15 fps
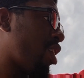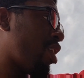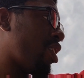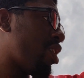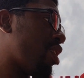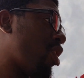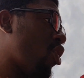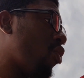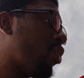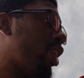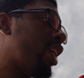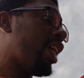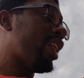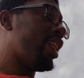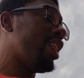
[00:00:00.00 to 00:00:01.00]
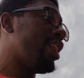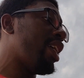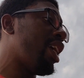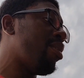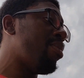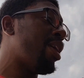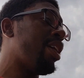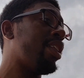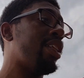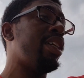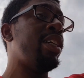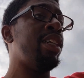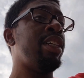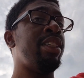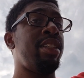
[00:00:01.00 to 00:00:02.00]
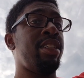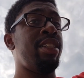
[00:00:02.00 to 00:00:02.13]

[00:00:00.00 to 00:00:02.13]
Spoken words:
getting it. Hopefully they still got them out there.